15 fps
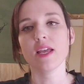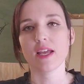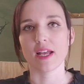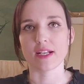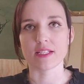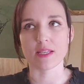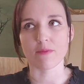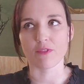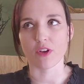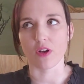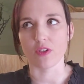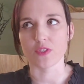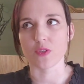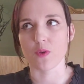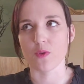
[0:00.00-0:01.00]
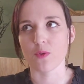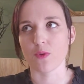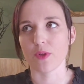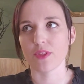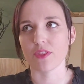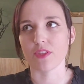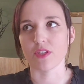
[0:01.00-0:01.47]
except for
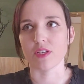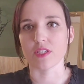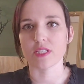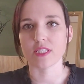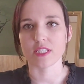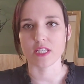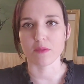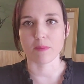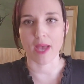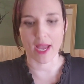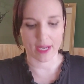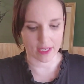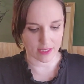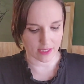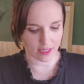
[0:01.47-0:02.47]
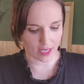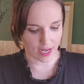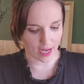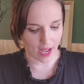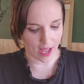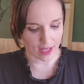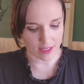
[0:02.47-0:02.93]
also the seed packets that I
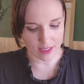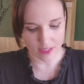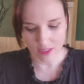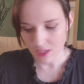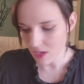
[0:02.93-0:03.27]
got.